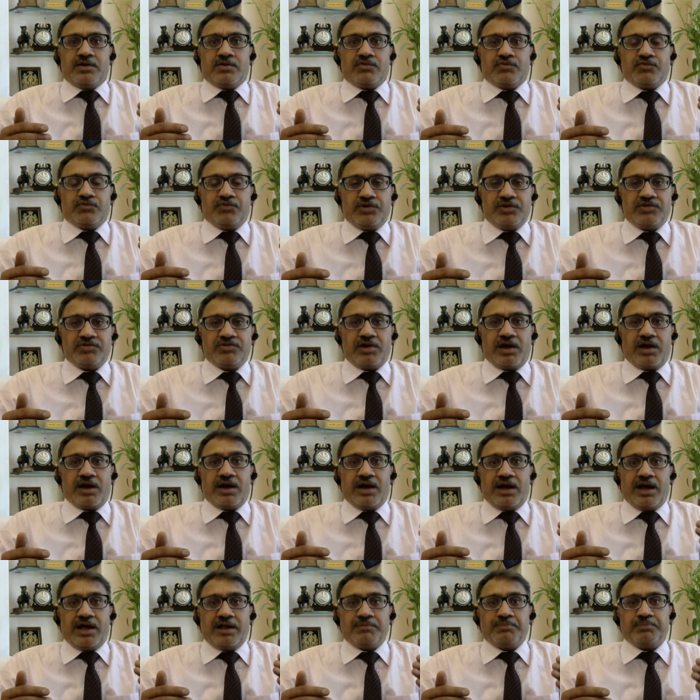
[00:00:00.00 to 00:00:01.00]
which
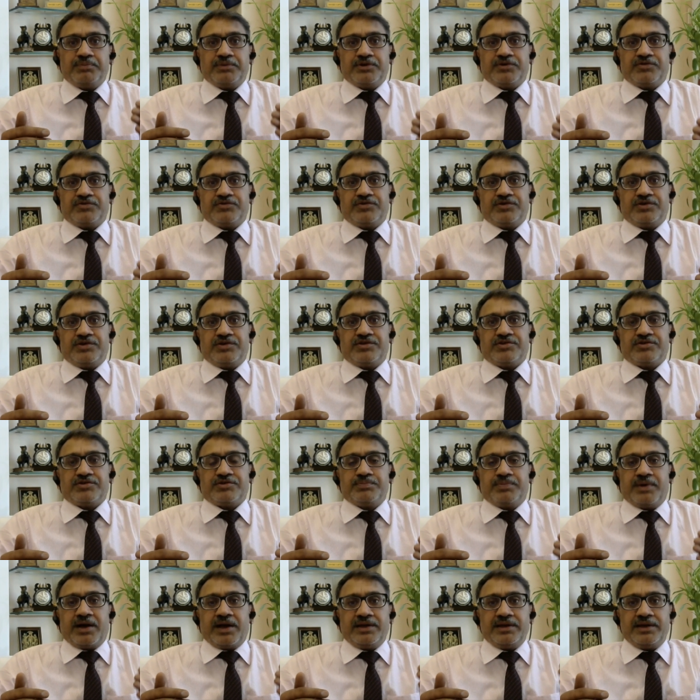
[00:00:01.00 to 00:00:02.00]
are purchased
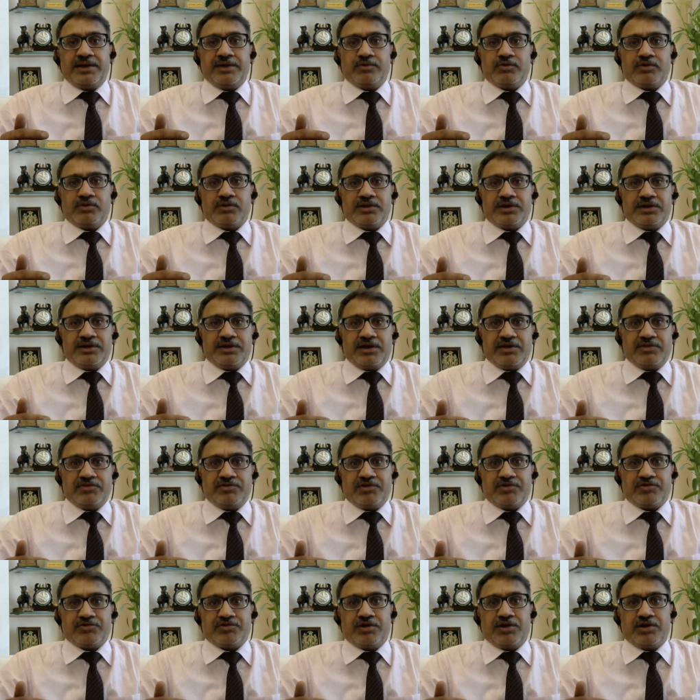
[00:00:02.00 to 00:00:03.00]
by an
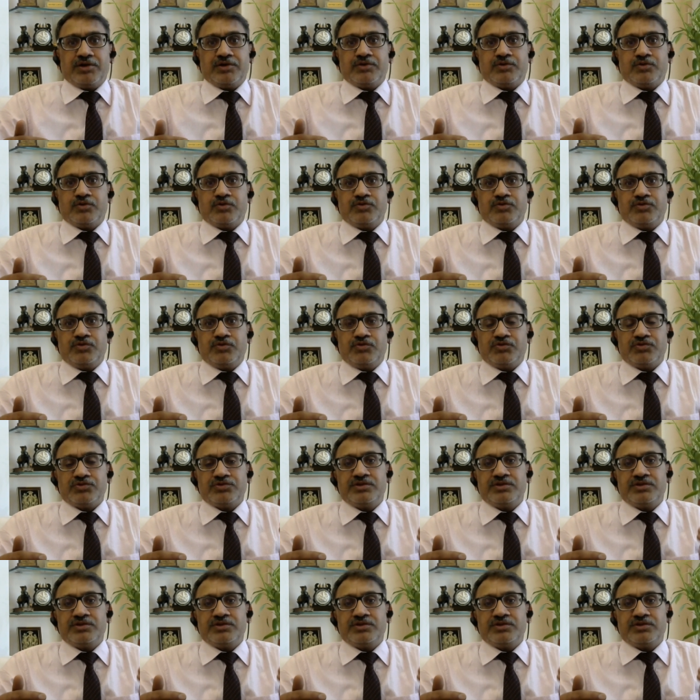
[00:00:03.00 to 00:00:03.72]
organization to use